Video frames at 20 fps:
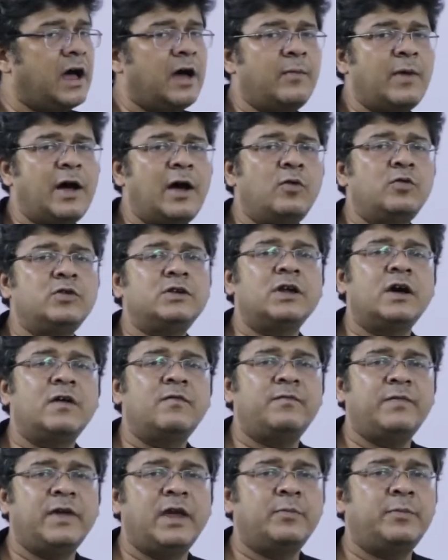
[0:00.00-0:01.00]
amount
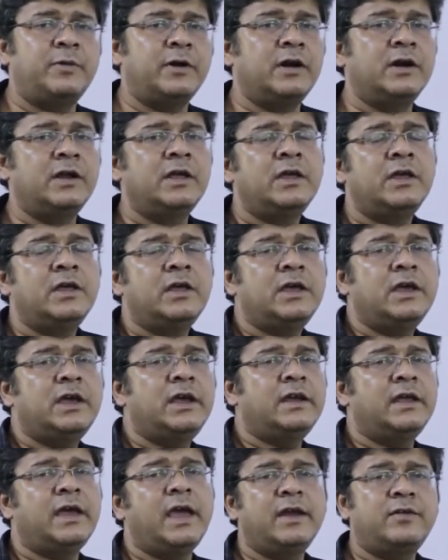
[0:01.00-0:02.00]
of vapor
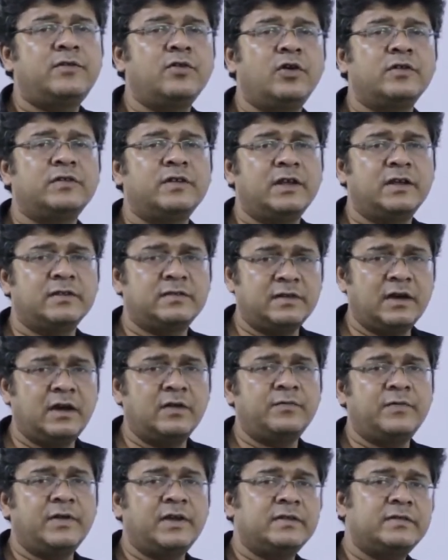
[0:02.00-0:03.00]
in heterogeneous
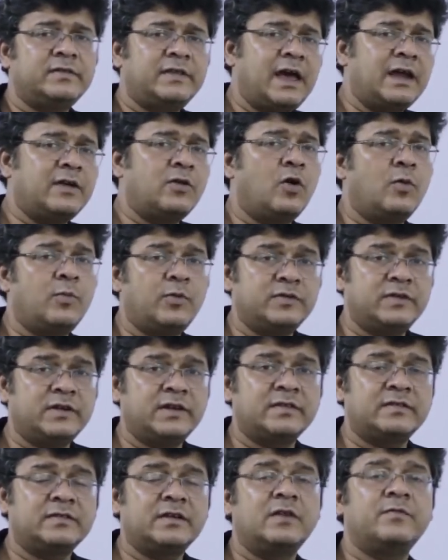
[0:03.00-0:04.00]
surface than
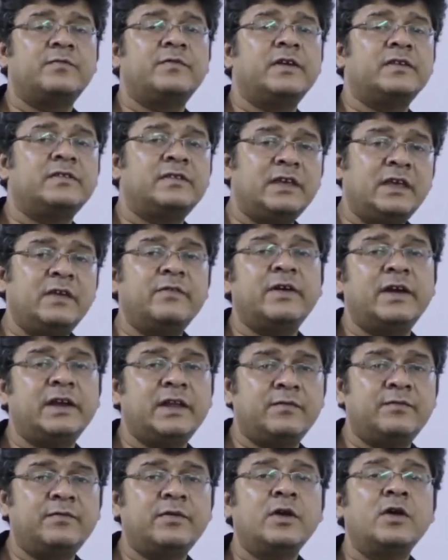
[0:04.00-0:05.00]
homogeneous surface, even
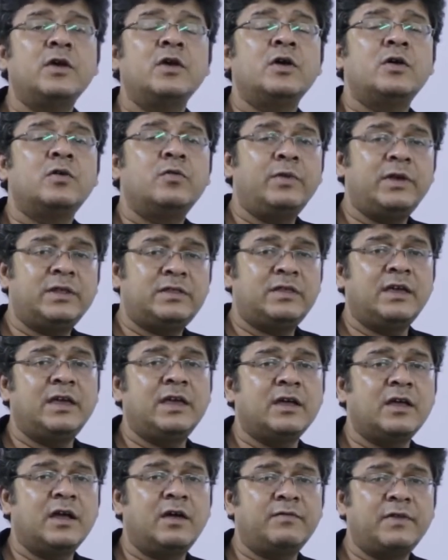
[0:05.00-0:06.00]
if we
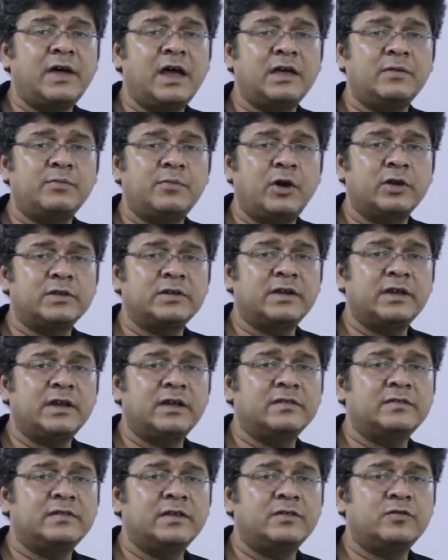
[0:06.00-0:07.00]
think of a
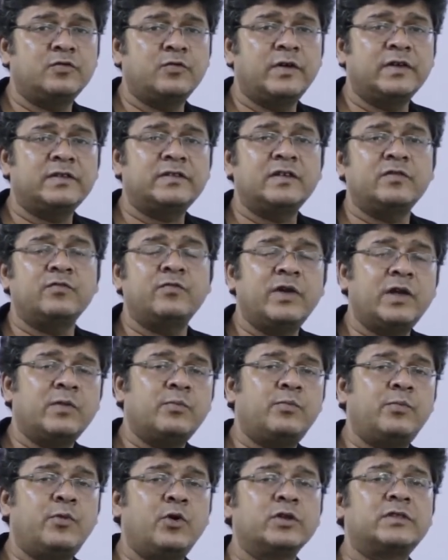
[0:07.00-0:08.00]
hypothetical situation where
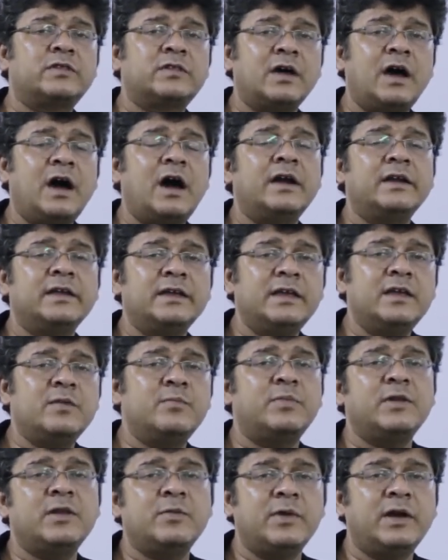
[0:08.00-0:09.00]
both are
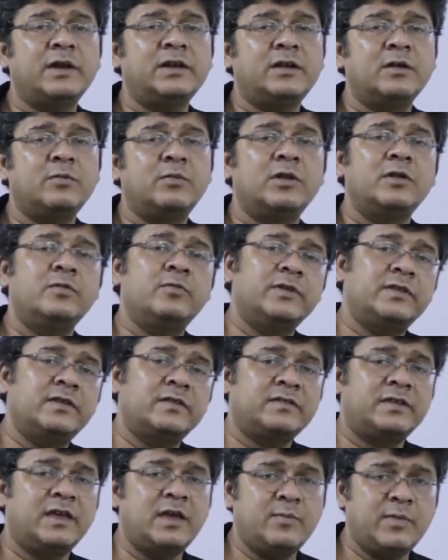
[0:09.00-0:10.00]
implementable with the
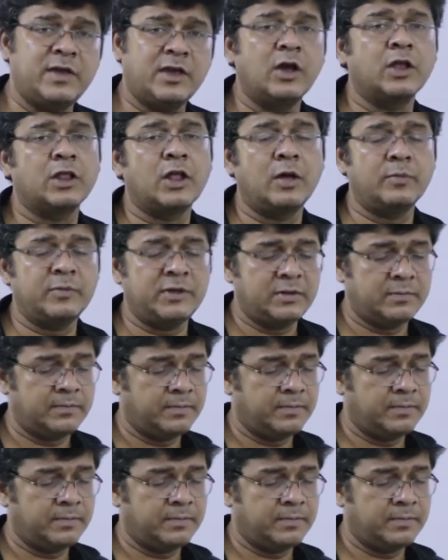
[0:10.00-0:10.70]
same economy,